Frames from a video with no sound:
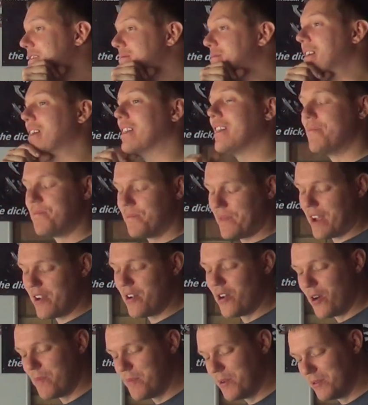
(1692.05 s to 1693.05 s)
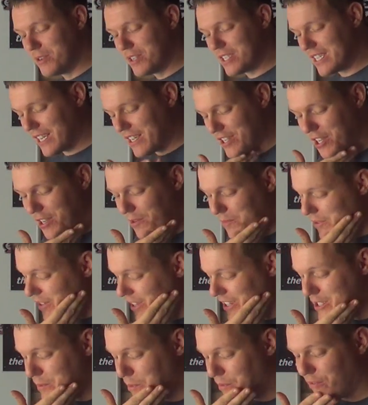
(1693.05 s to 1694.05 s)
Well, I hope you understand human
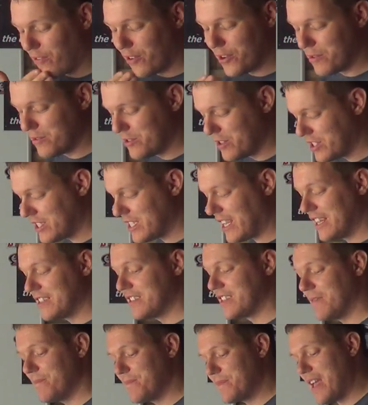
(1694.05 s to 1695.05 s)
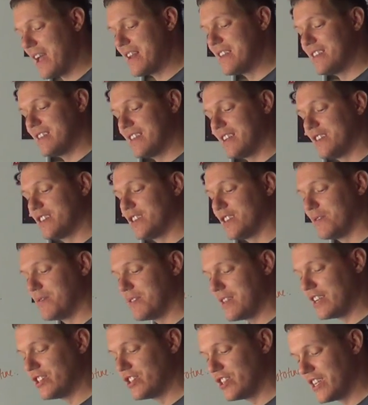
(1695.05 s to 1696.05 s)
nature before you understand anything to do
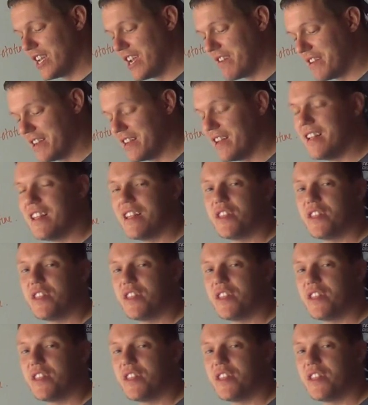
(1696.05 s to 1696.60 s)
with engineering.